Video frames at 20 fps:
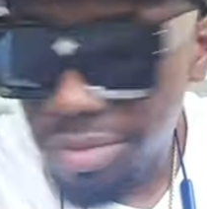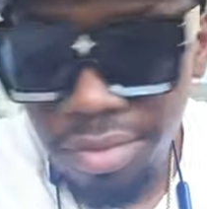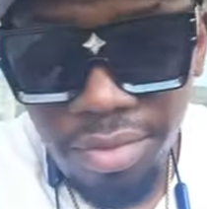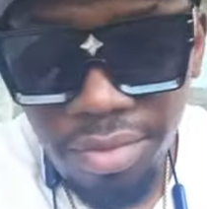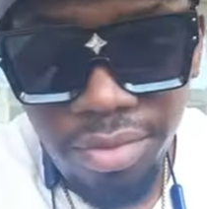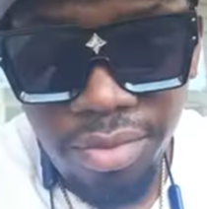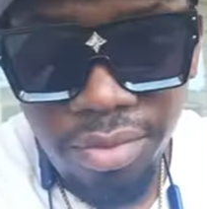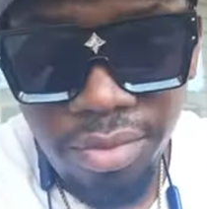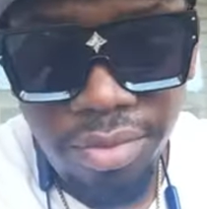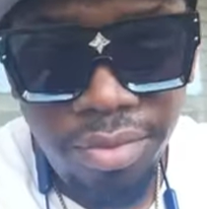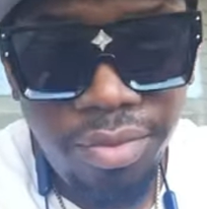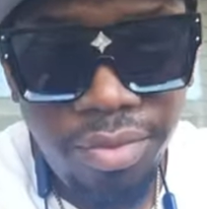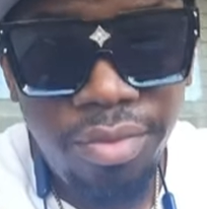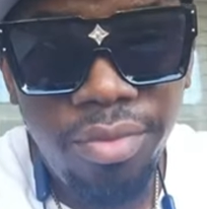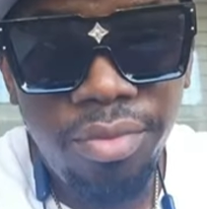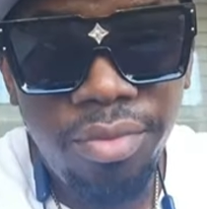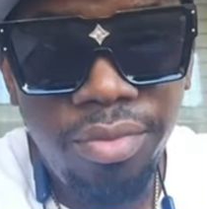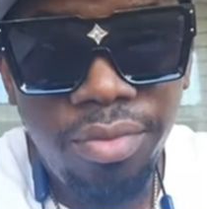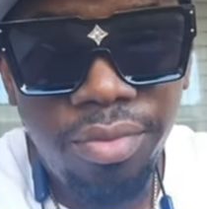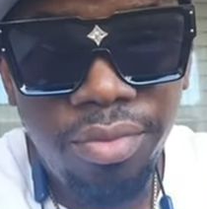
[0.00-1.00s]

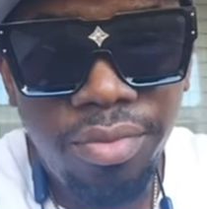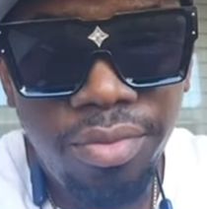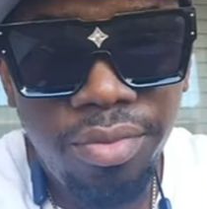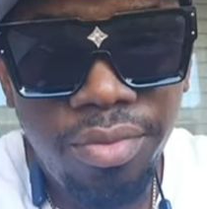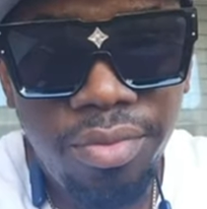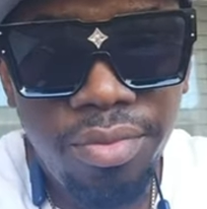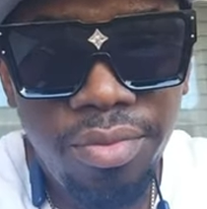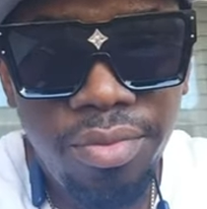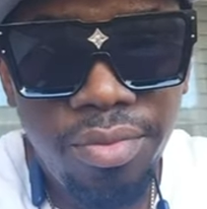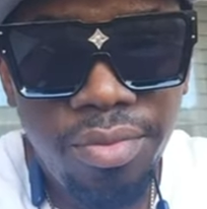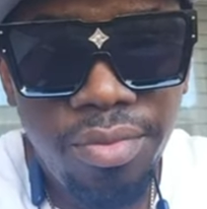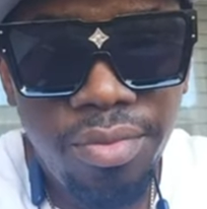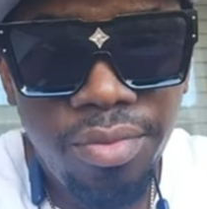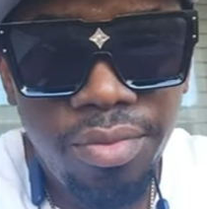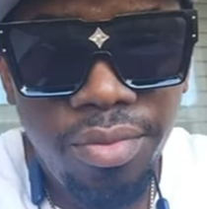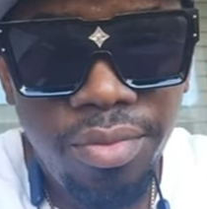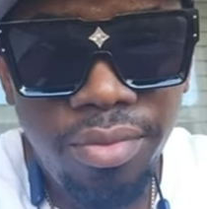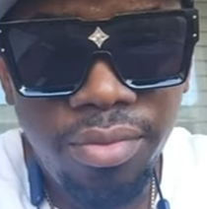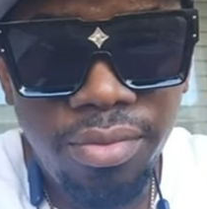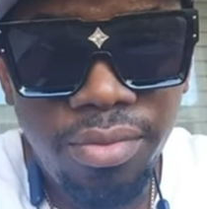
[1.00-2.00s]

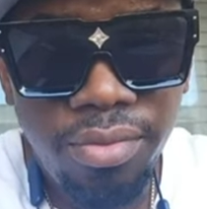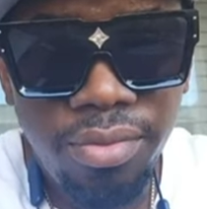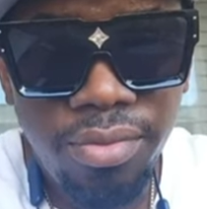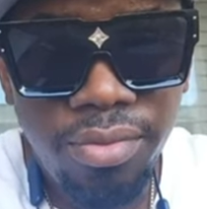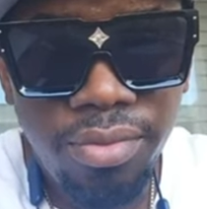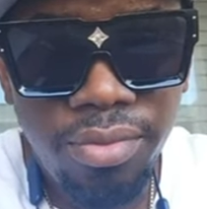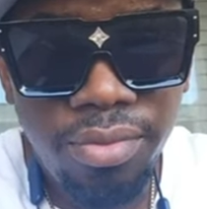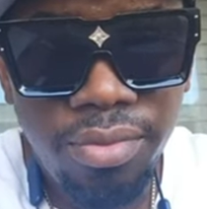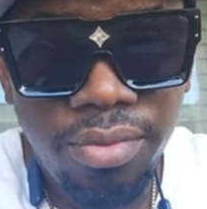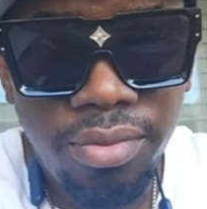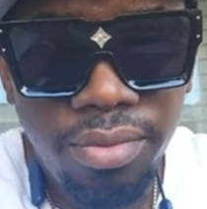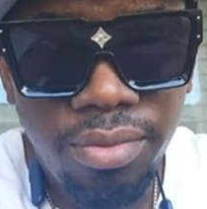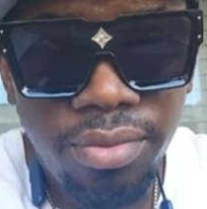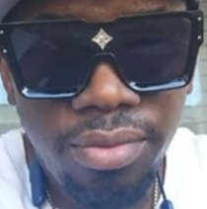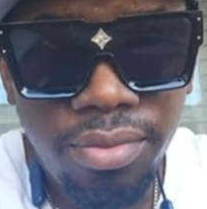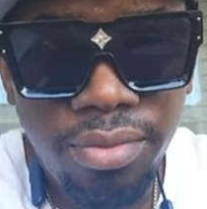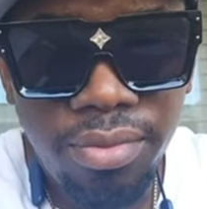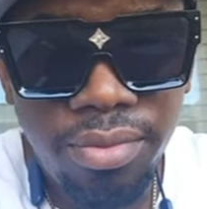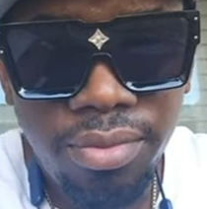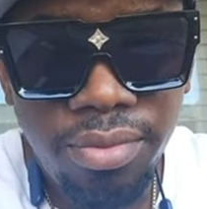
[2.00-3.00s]

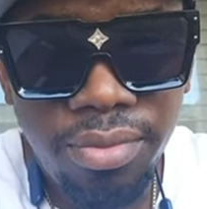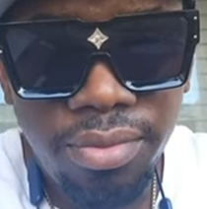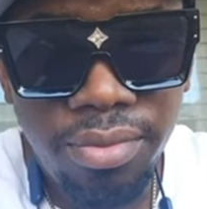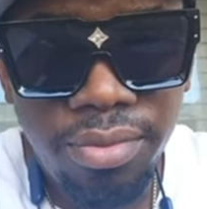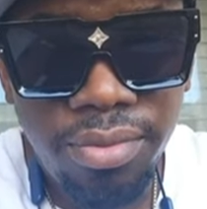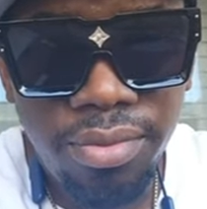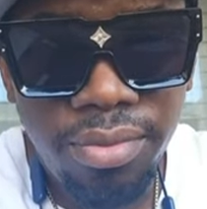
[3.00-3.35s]
(no one is talking)